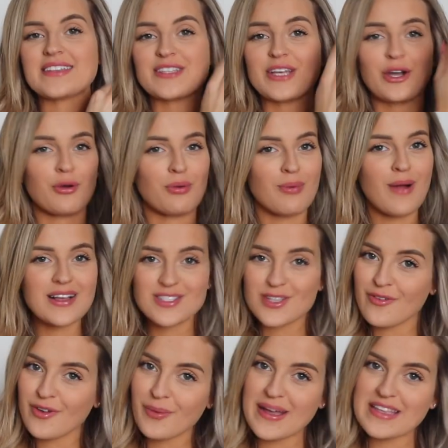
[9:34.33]
the
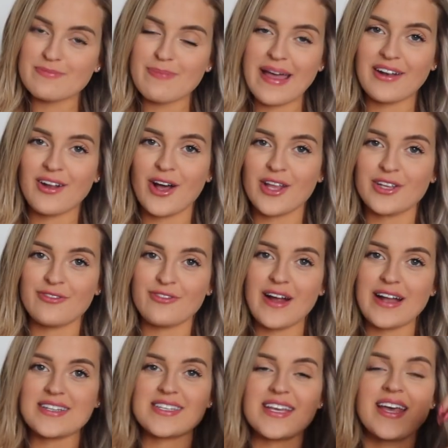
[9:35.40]
crossover waistband on the
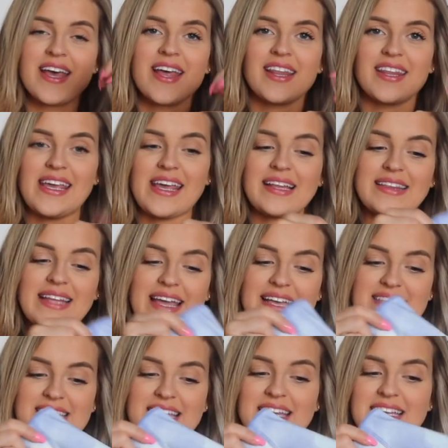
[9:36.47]
front, the
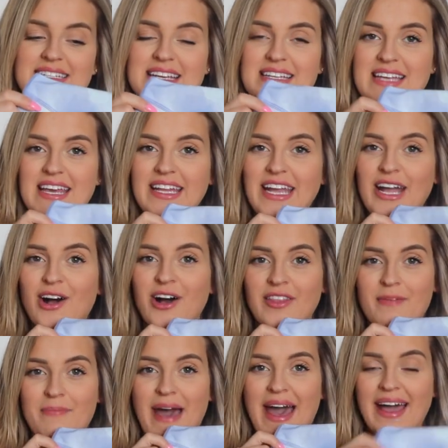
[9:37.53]
Legacy detailing on
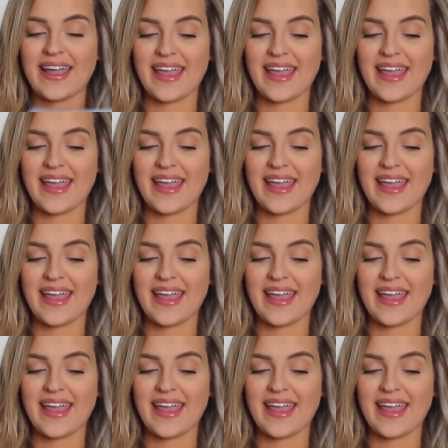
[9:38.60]
the back,